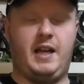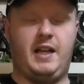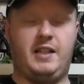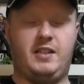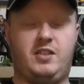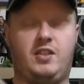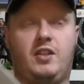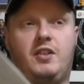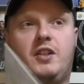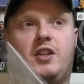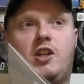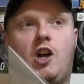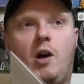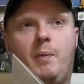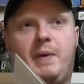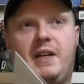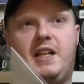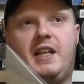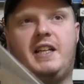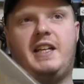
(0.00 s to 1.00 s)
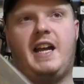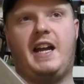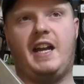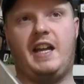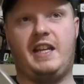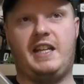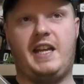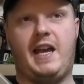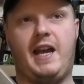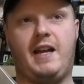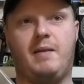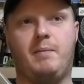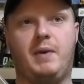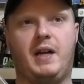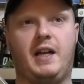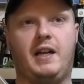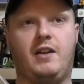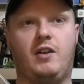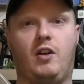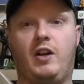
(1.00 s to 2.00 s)
the comic again at the end,
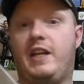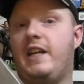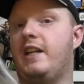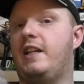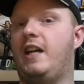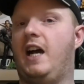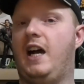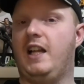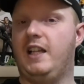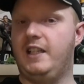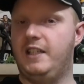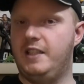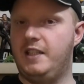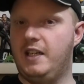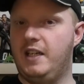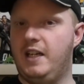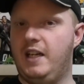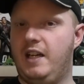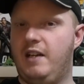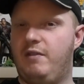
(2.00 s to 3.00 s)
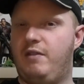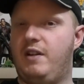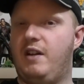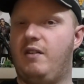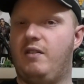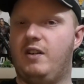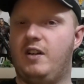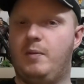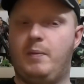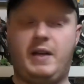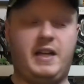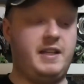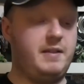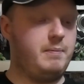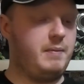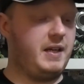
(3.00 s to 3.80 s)
but not coloured, if you know what I mean.